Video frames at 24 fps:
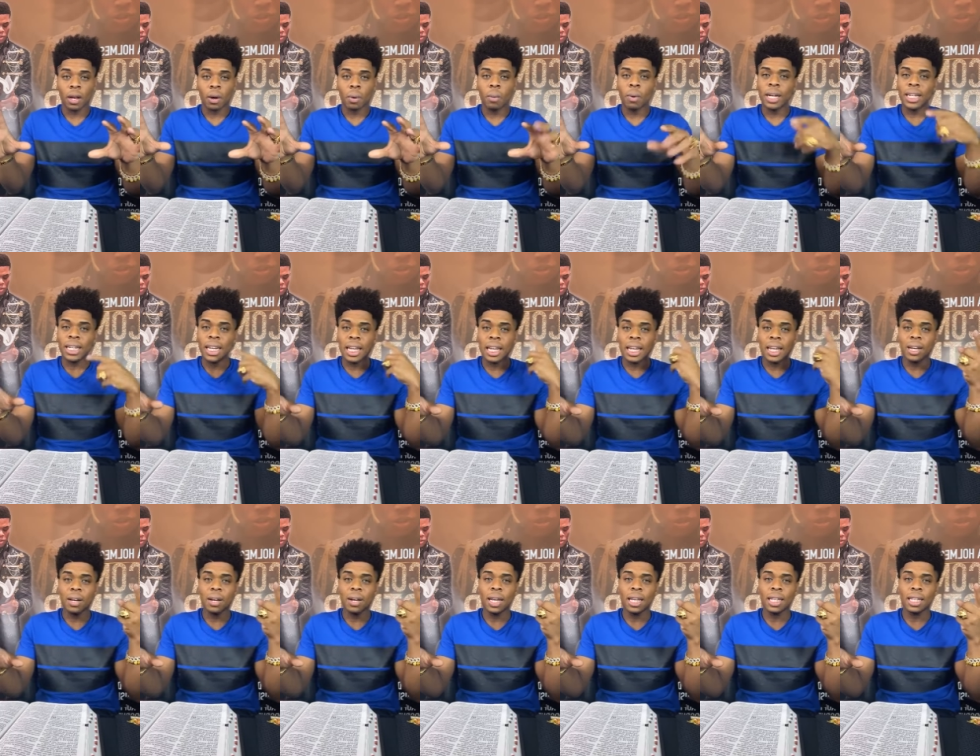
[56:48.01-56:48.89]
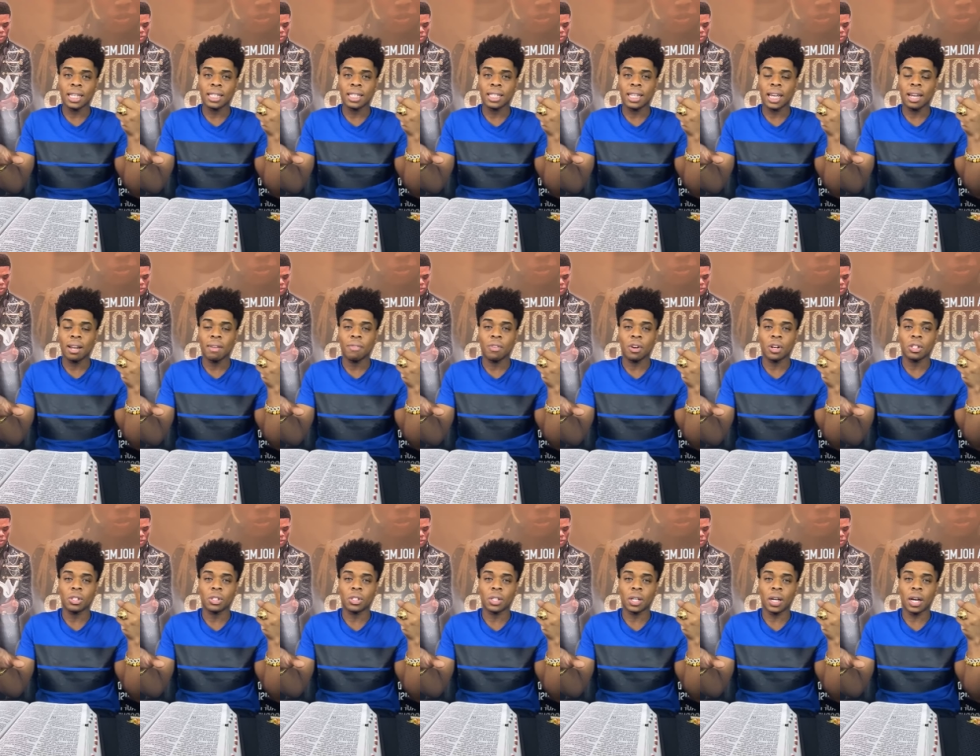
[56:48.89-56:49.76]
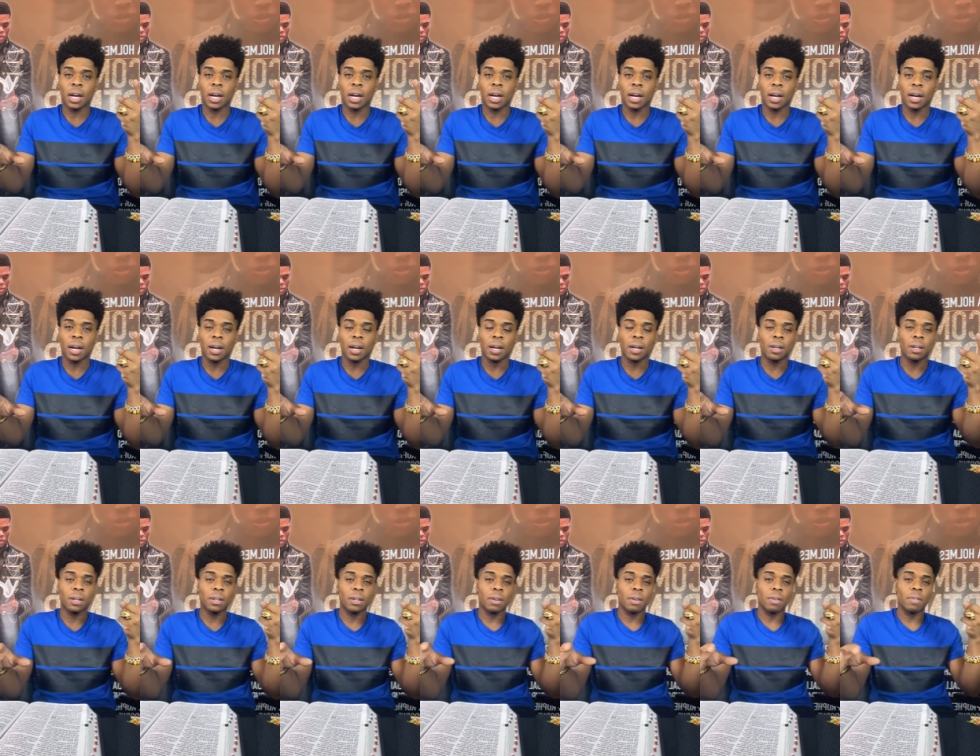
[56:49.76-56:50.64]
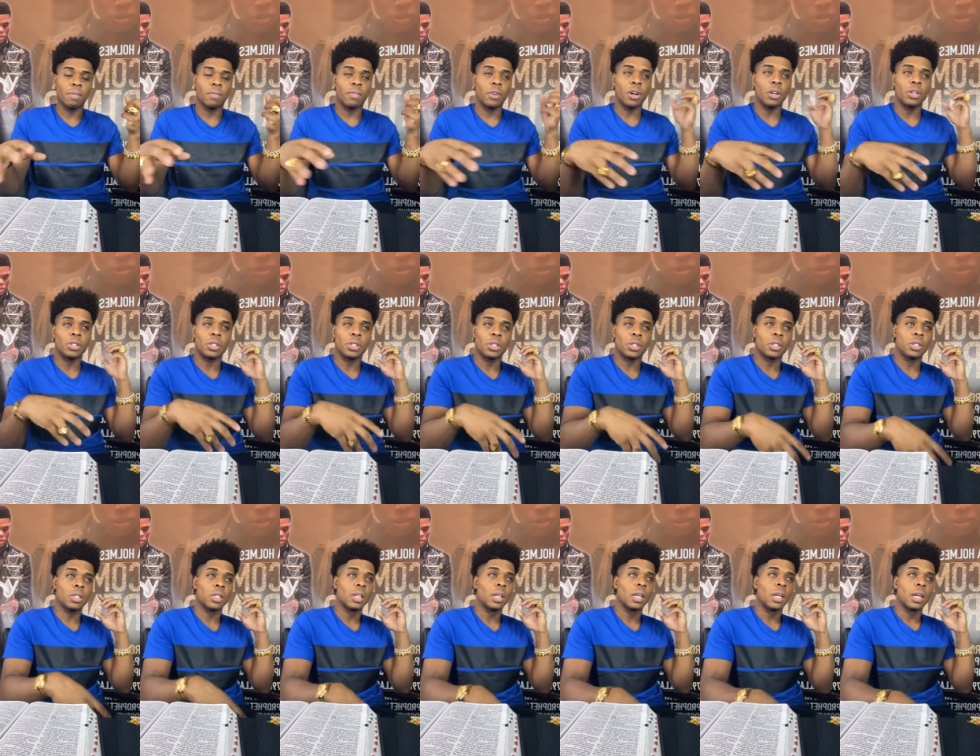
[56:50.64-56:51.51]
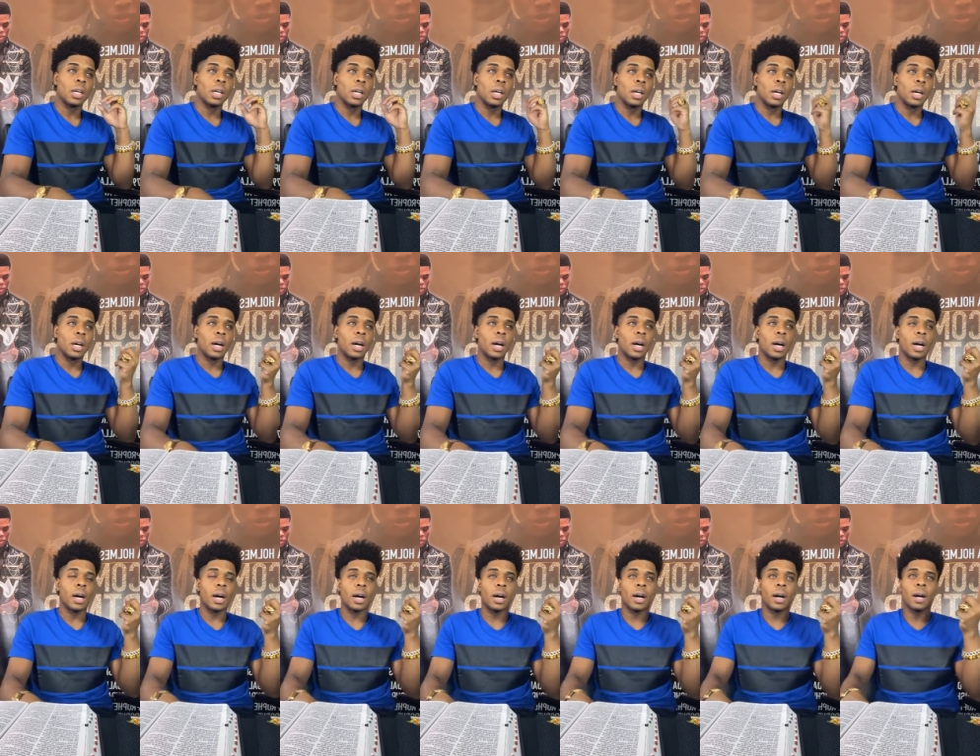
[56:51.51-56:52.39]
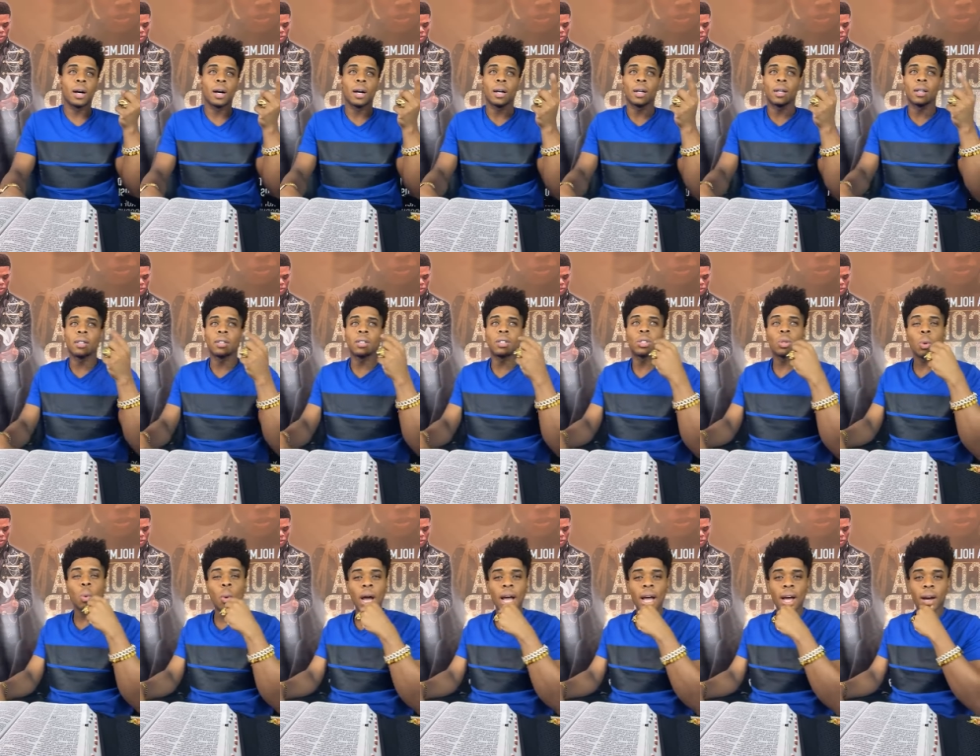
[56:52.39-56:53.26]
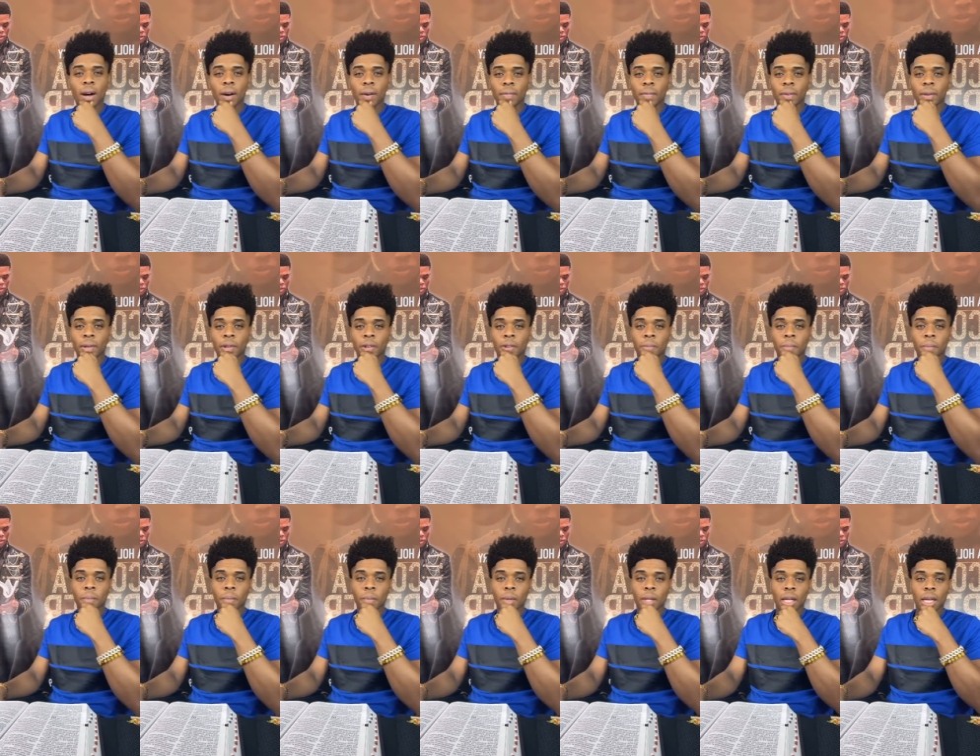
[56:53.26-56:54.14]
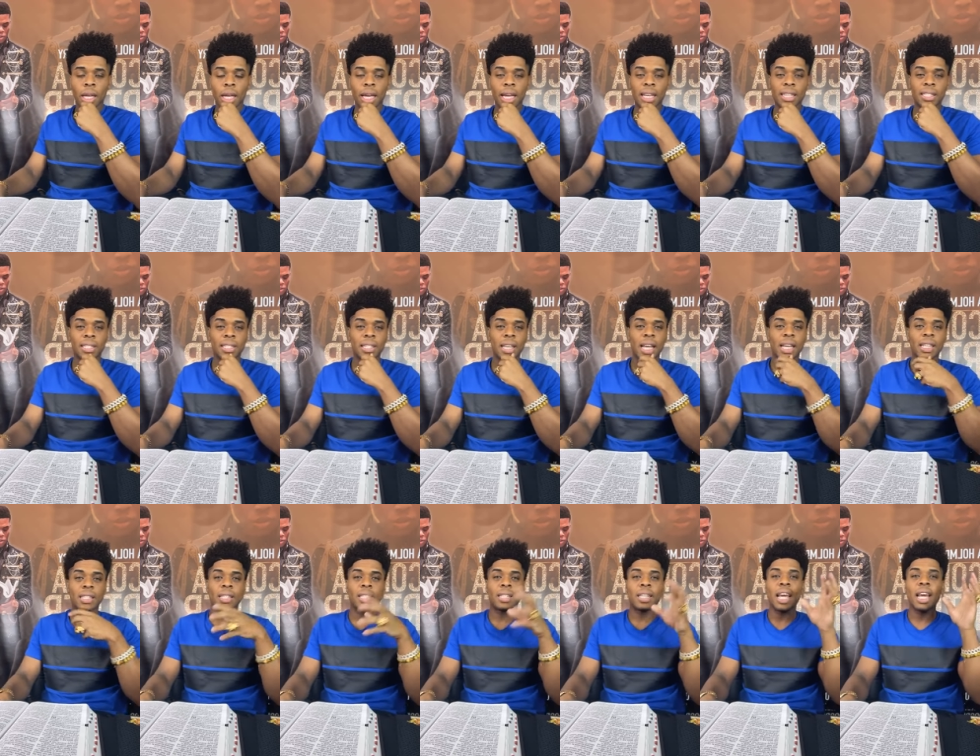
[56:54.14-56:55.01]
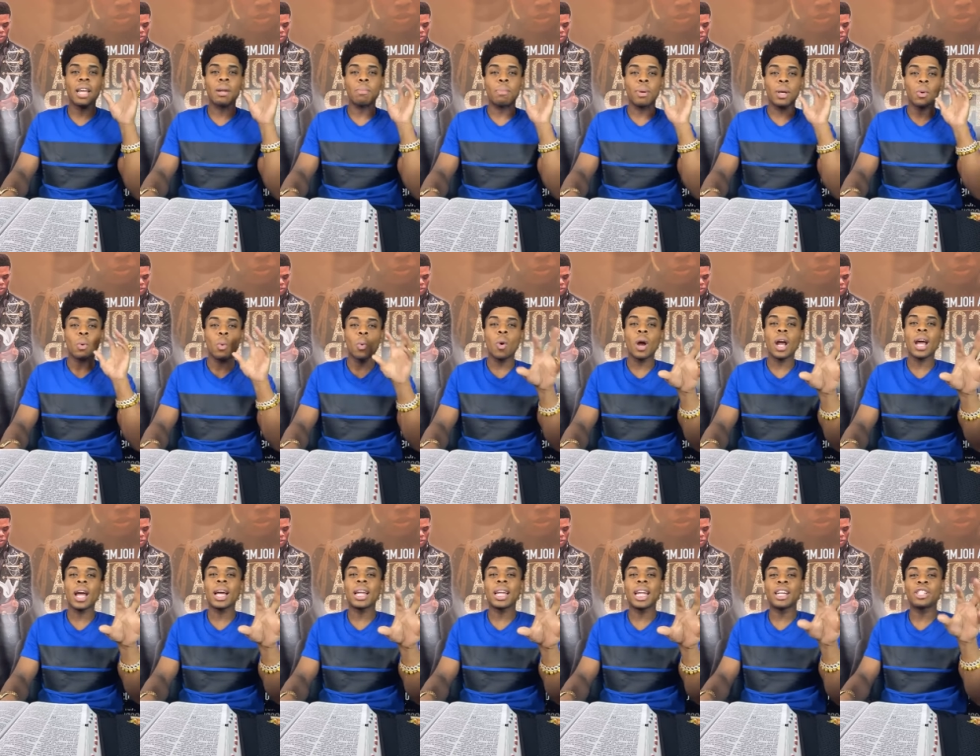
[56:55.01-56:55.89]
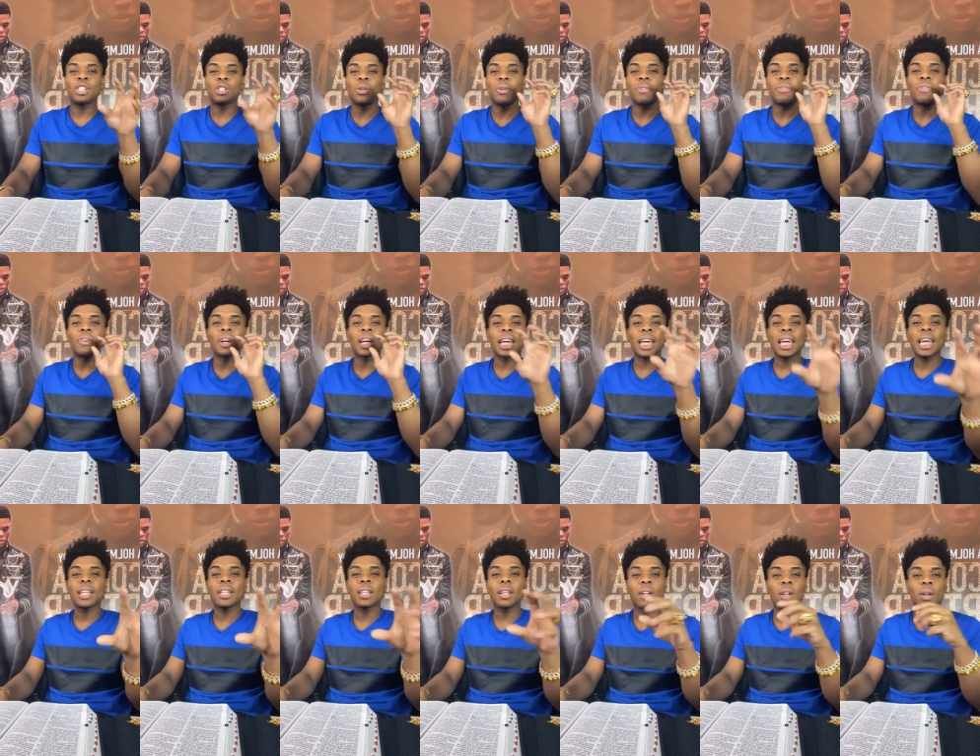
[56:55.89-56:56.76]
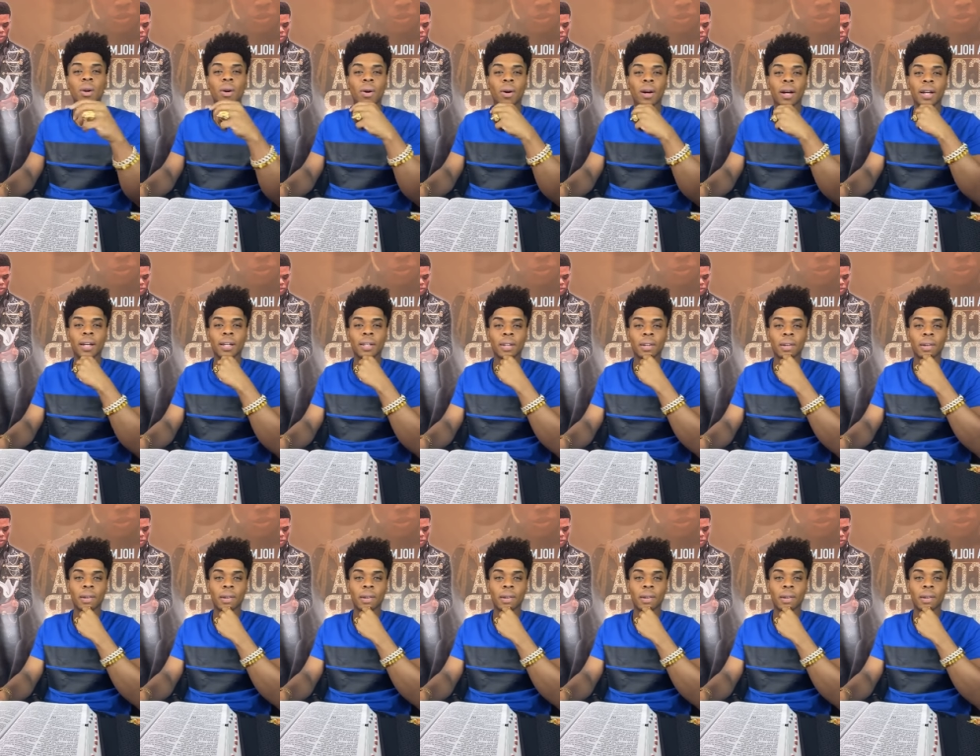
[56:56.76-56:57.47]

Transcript: What then it, it said in verse, uh, verse uh, 12, it says, then beware lest you forget the Lord.